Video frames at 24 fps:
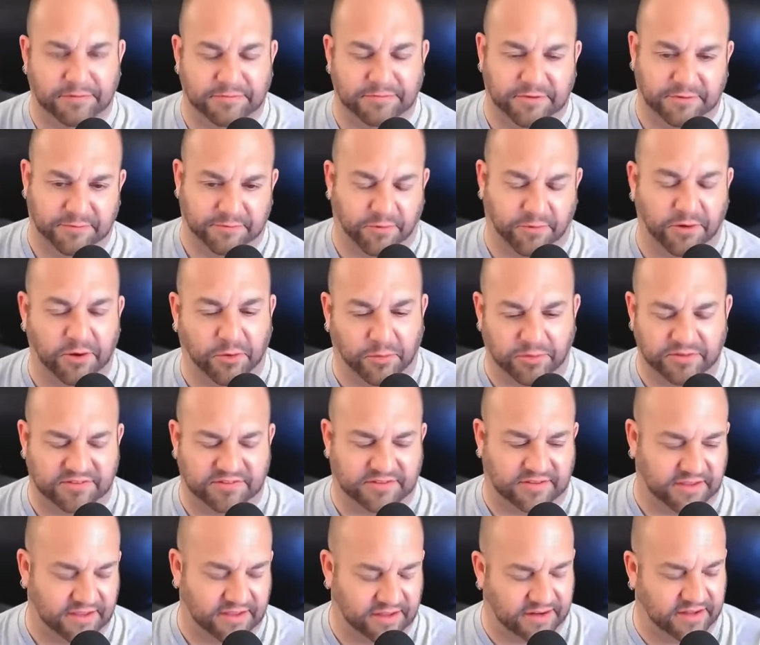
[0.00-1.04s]
of your
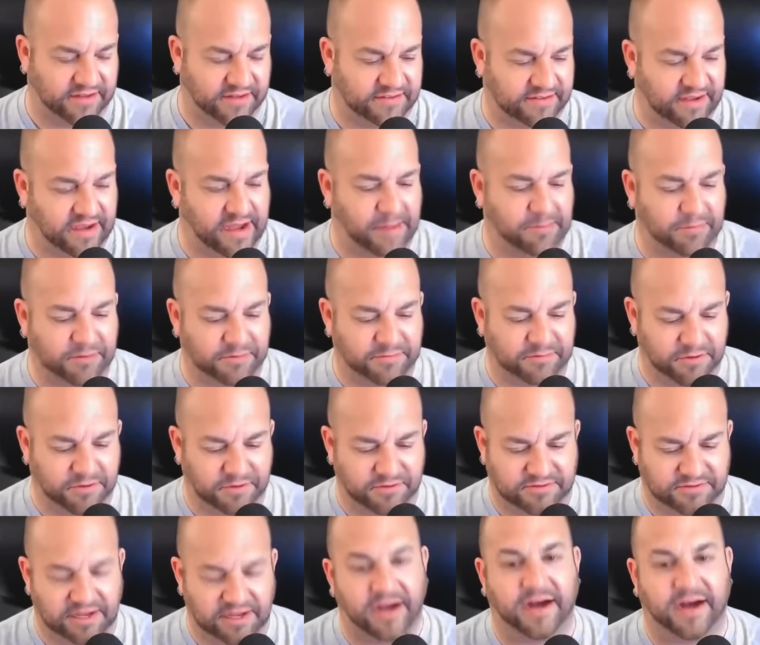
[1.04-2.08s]
frequency and on top of
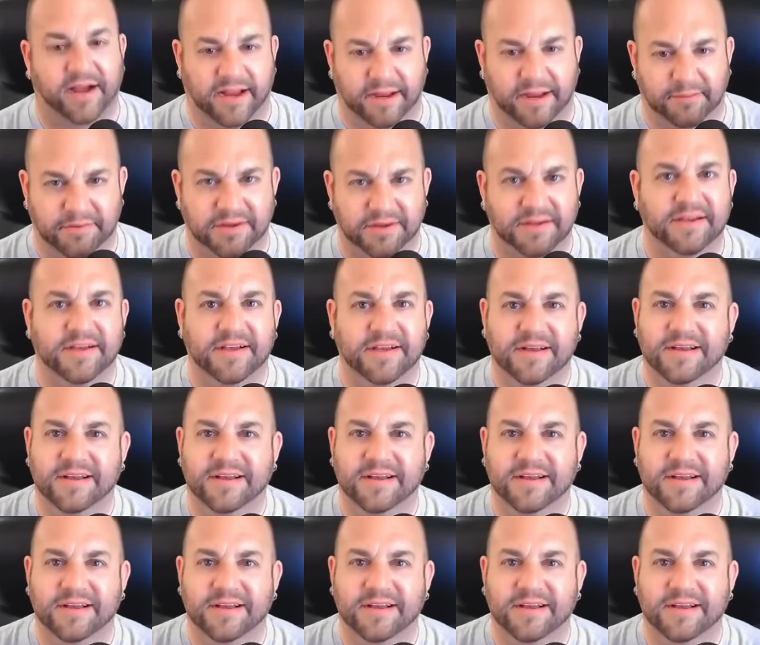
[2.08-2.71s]
your time,